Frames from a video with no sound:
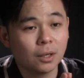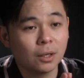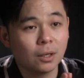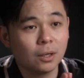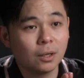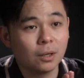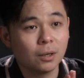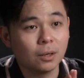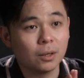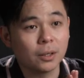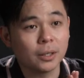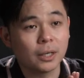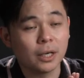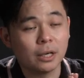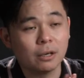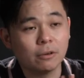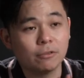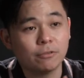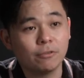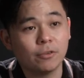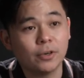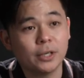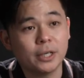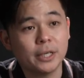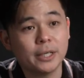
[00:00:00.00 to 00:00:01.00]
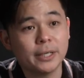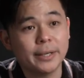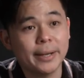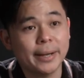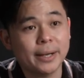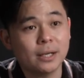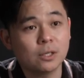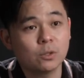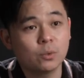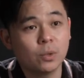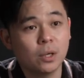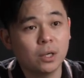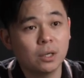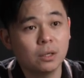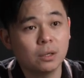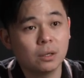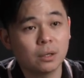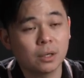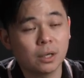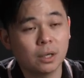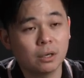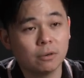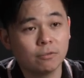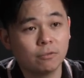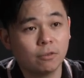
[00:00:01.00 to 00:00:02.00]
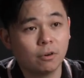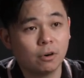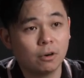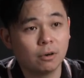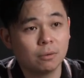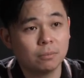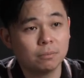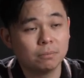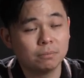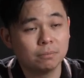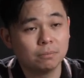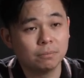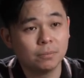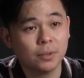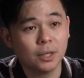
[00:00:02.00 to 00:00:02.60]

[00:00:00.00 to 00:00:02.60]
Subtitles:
Okay, for the next one, okay, from